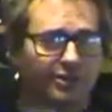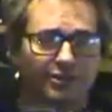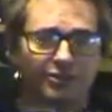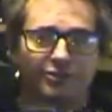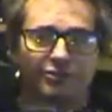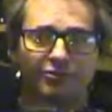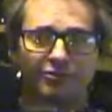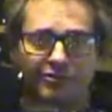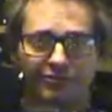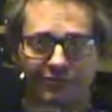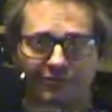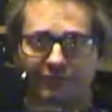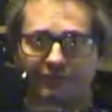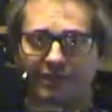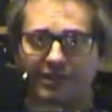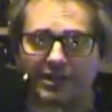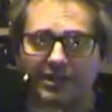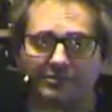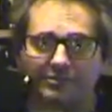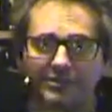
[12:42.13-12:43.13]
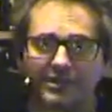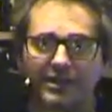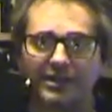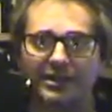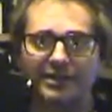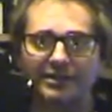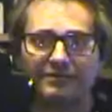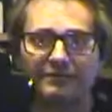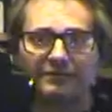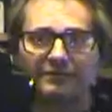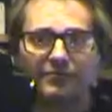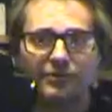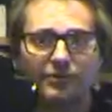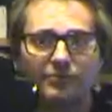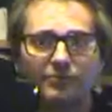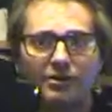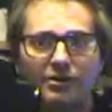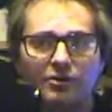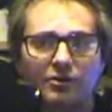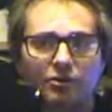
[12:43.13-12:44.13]
you can do still frames, and you can
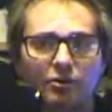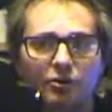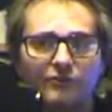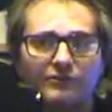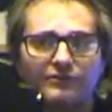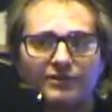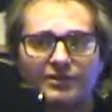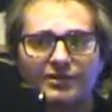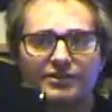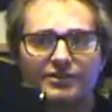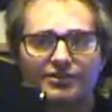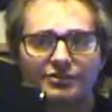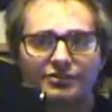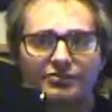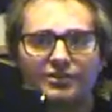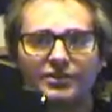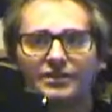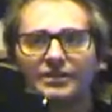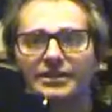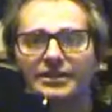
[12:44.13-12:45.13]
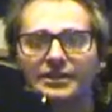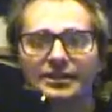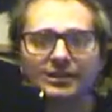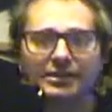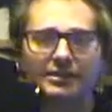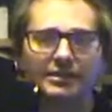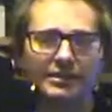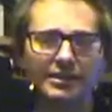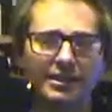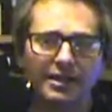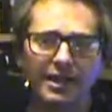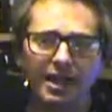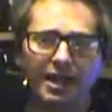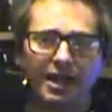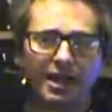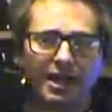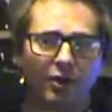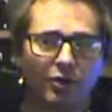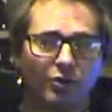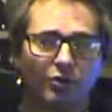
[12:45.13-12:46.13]
film off this screen here.
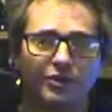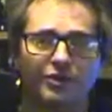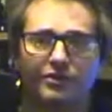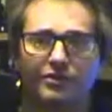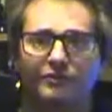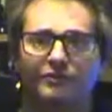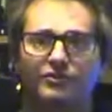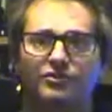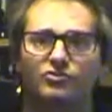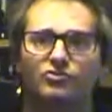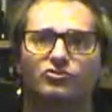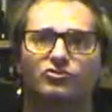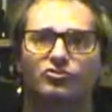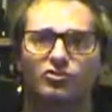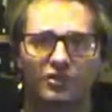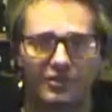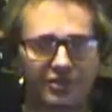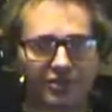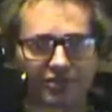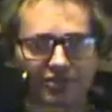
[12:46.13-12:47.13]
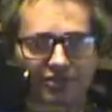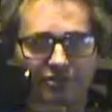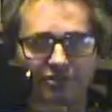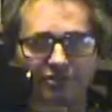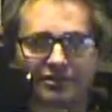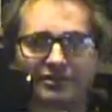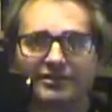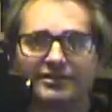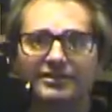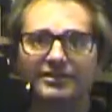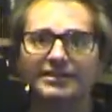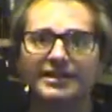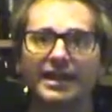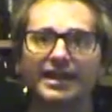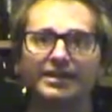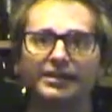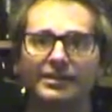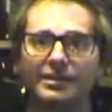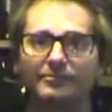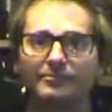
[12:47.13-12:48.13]
Or you can go for the traditional
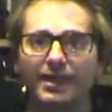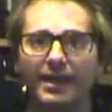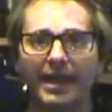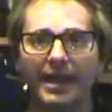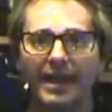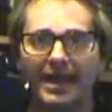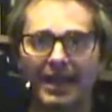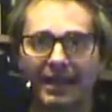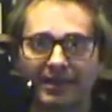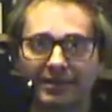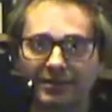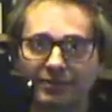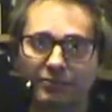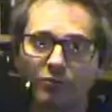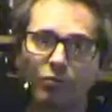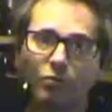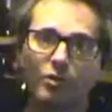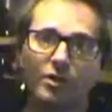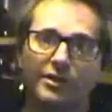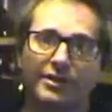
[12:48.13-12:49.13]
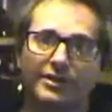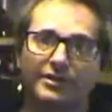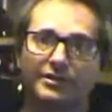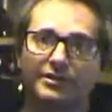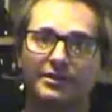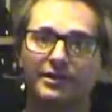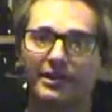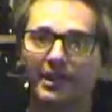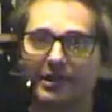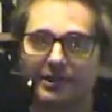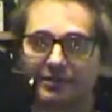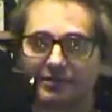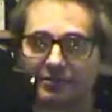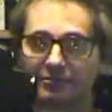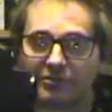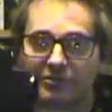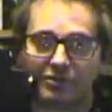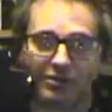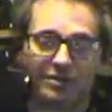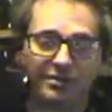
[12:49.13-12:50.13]
stand-up hand wind
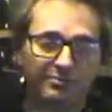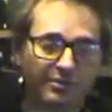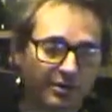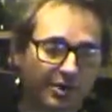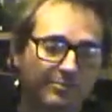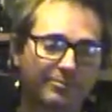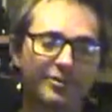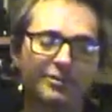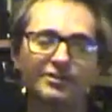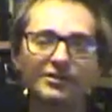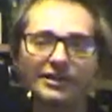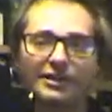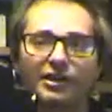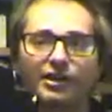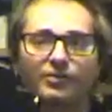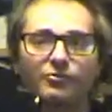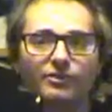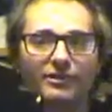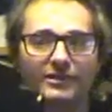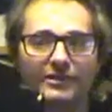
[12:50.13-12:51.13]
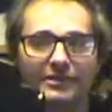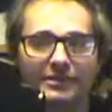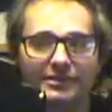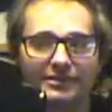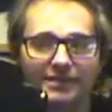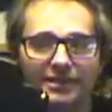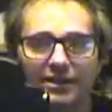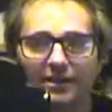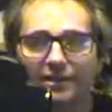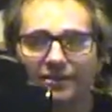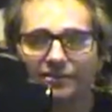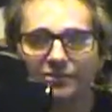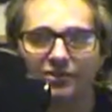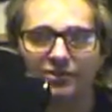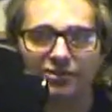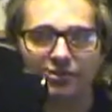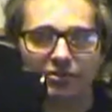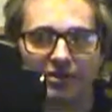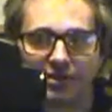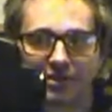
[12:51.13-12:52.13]
editor machines. But I personally like one of these because
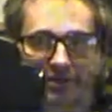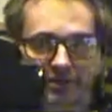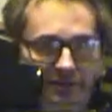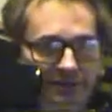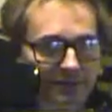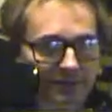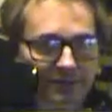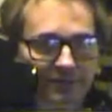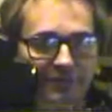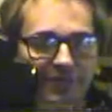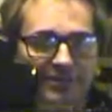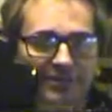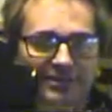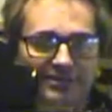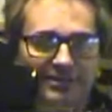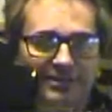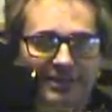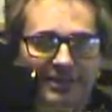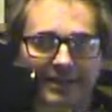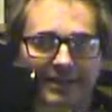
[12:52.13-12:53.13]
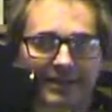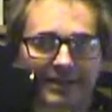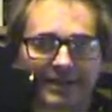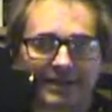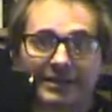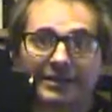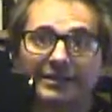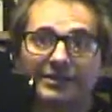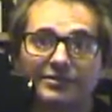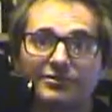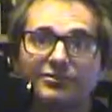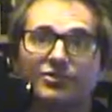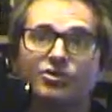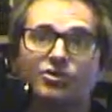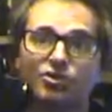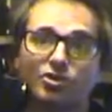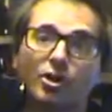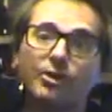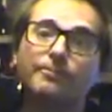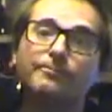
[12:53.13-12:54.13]
it's quick, fast, and it gets
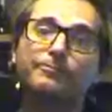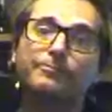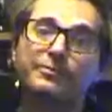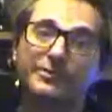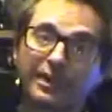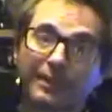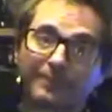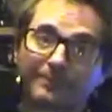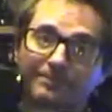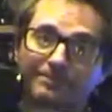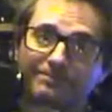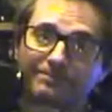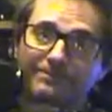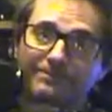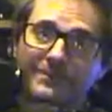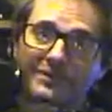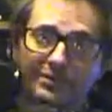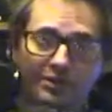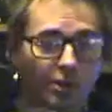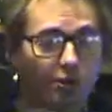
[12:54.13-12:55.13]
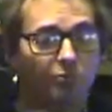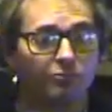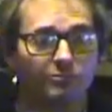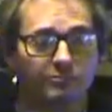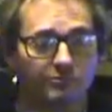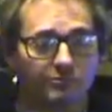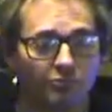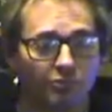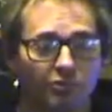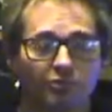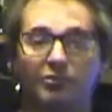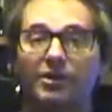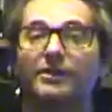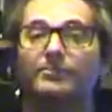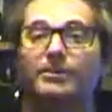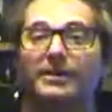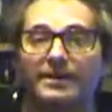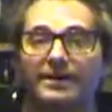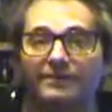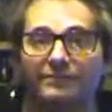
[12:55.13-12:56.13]
the job done. So, what do
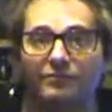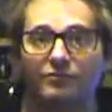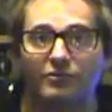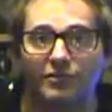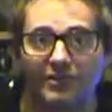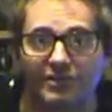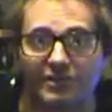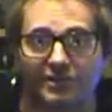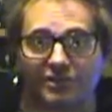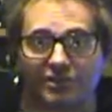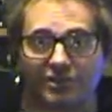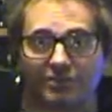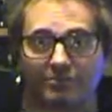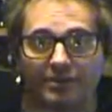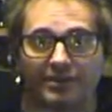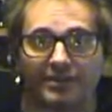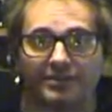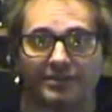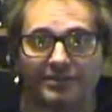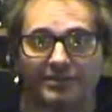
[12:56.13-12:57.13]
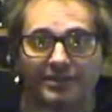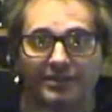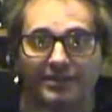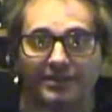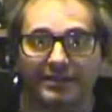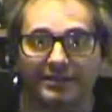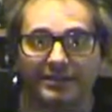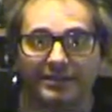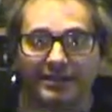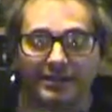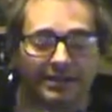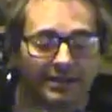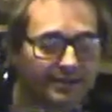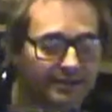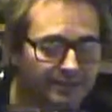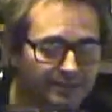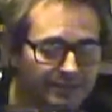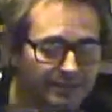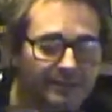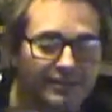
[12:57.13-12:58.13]
I pay for one of these, you might say?
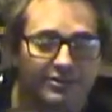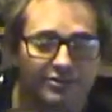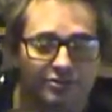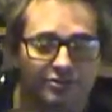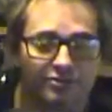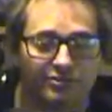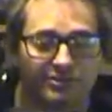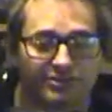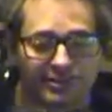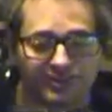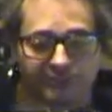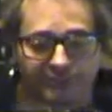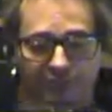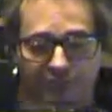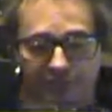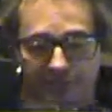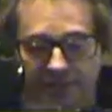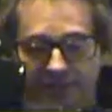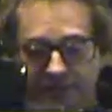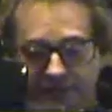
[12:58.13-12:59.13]
Now, here's a good tip for one